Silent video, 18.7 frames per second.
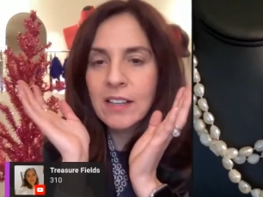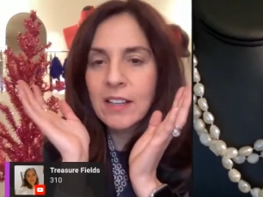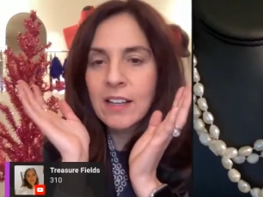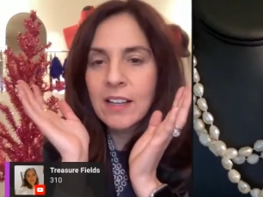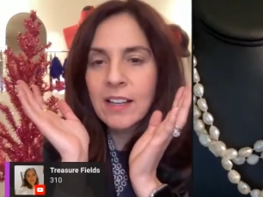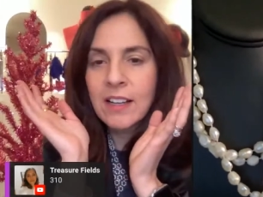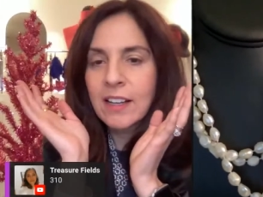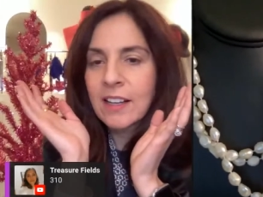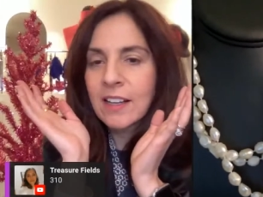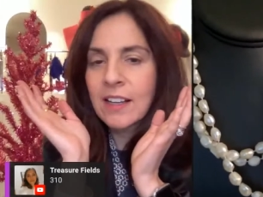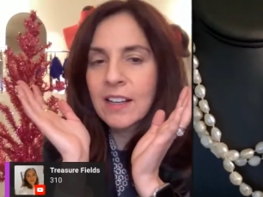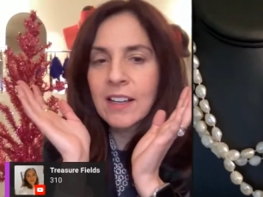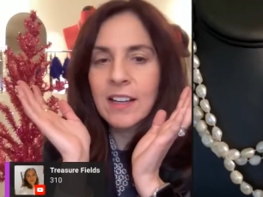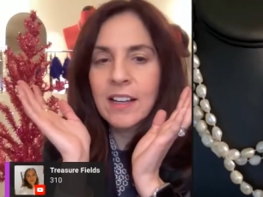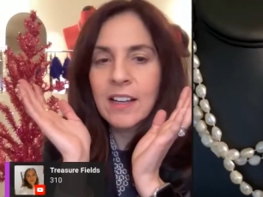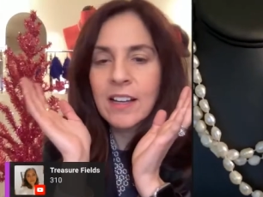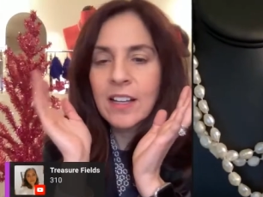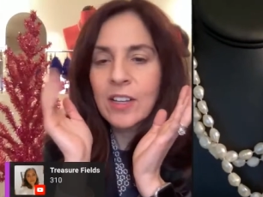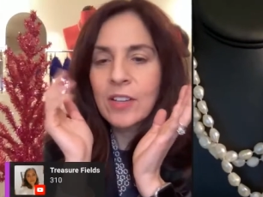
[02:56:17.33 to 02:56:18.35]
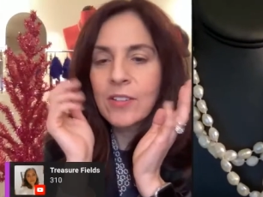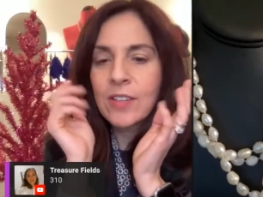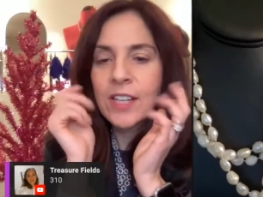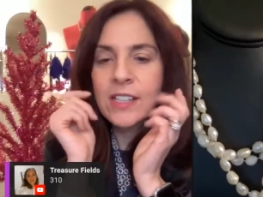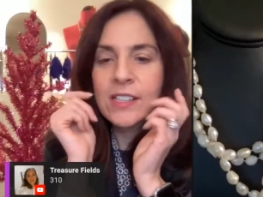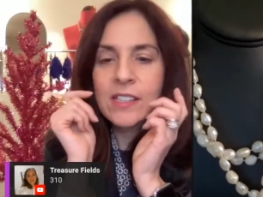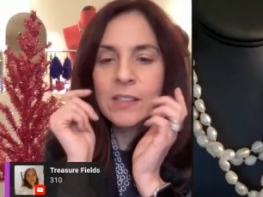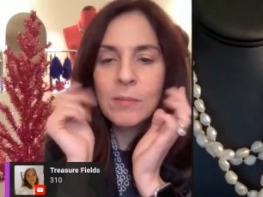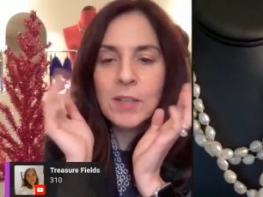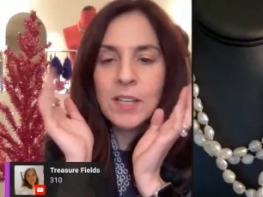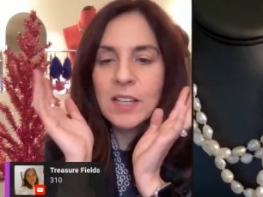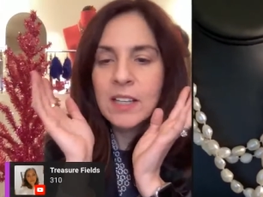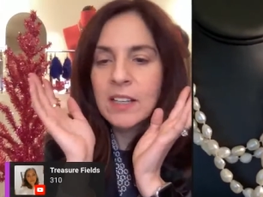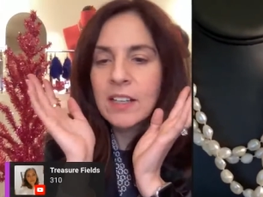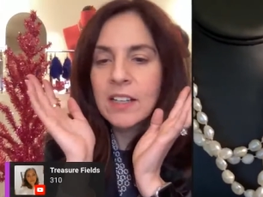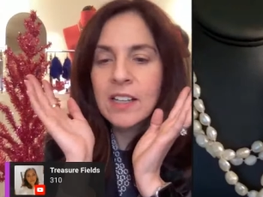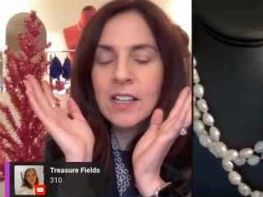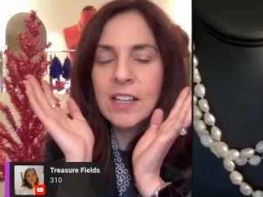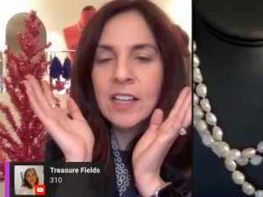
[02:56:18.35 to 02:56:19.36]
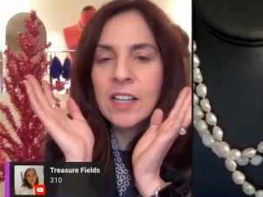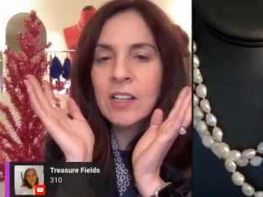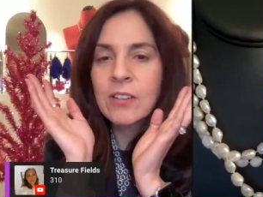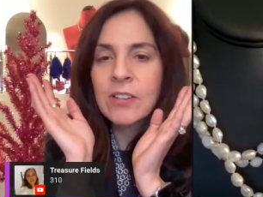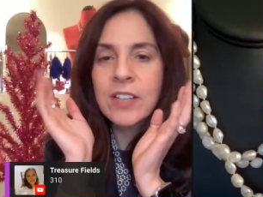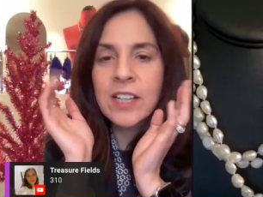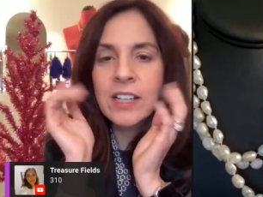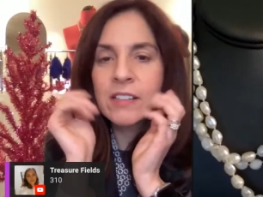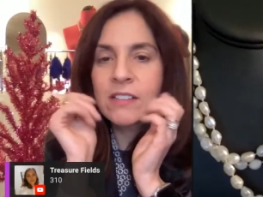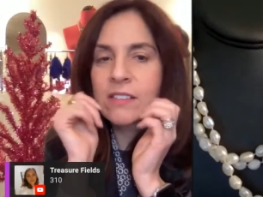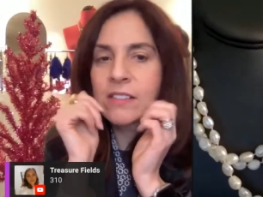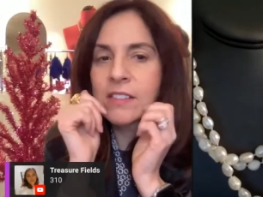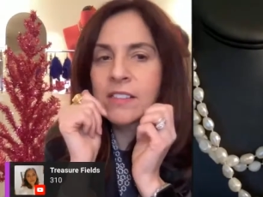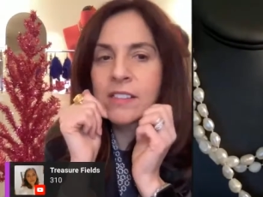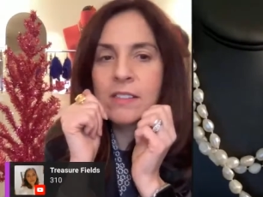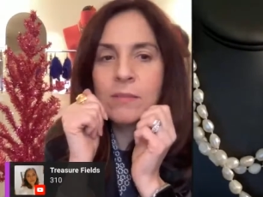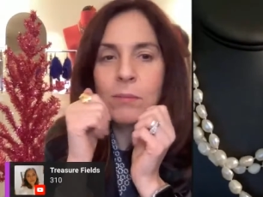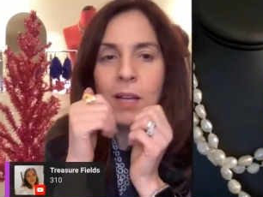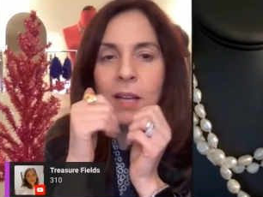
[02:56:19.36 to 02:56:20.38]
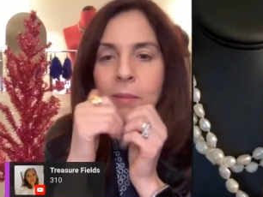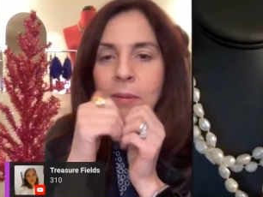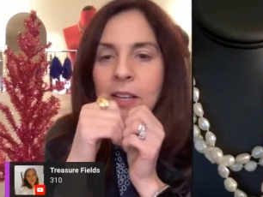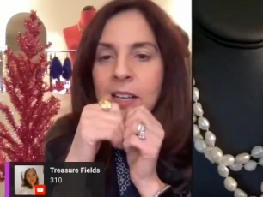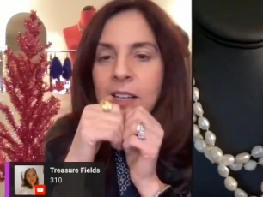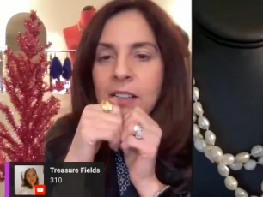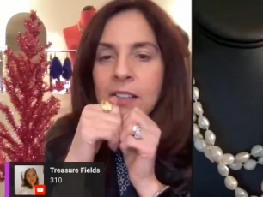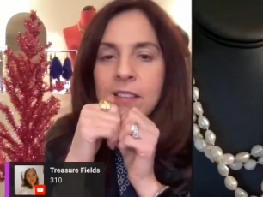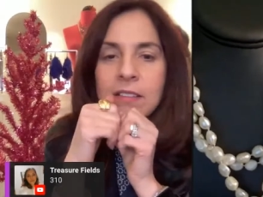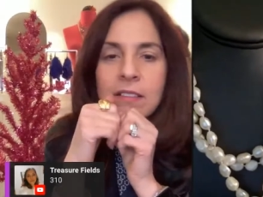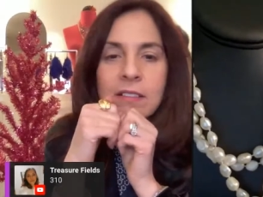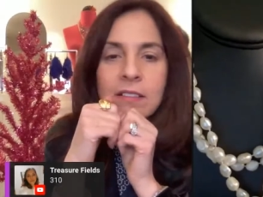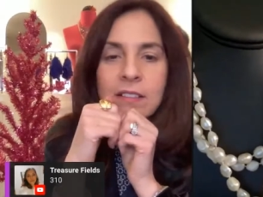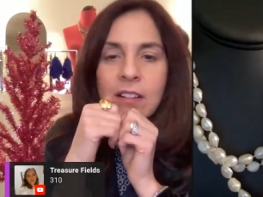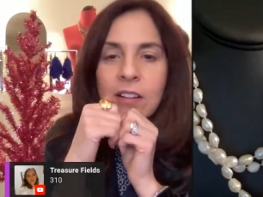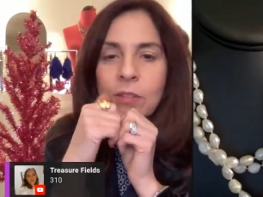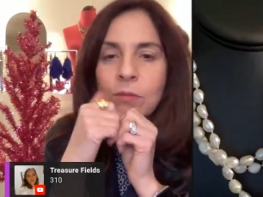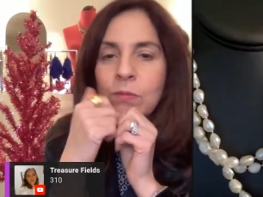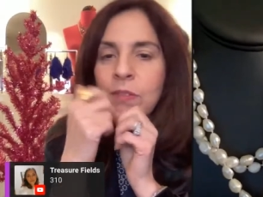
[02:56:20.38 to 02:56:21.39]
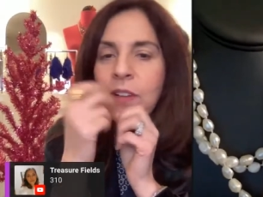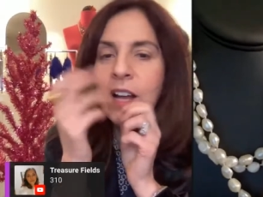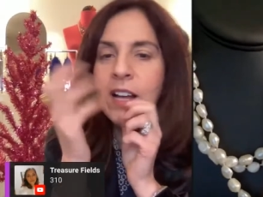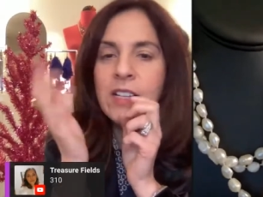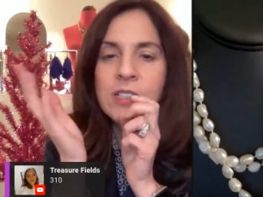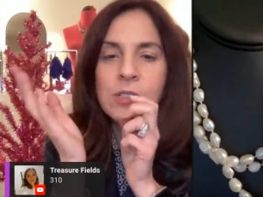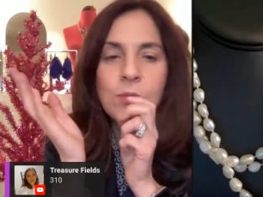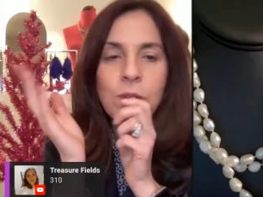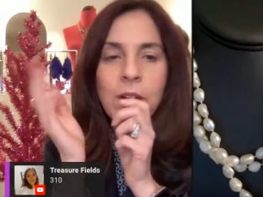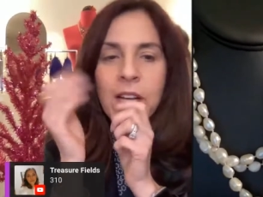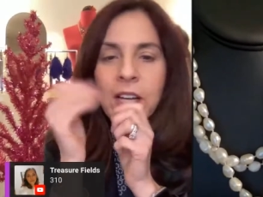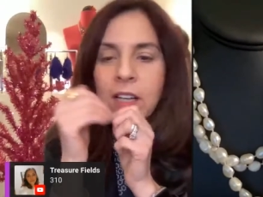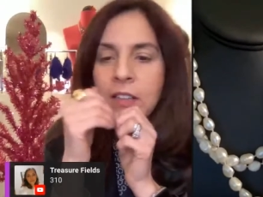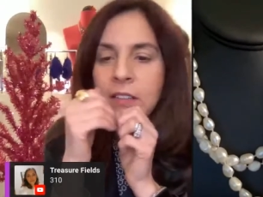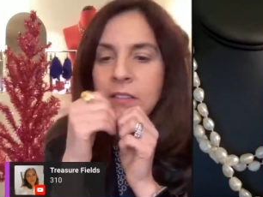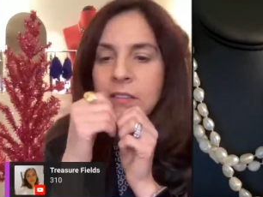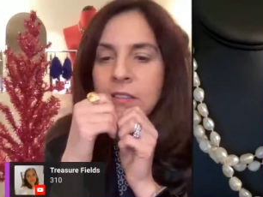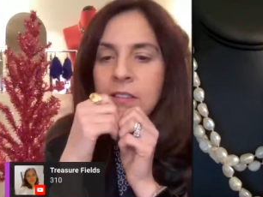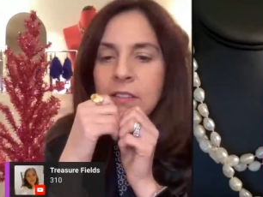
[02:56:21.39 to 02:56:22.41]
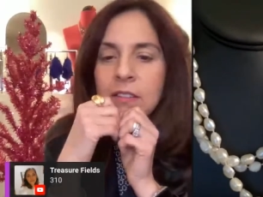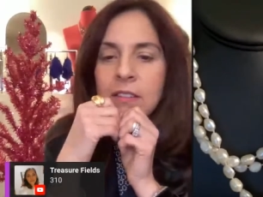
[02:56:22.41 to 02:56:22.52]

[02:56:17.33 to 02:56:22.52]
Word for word: That's it. Just wear this every day. Earrings, maybe a nice ring.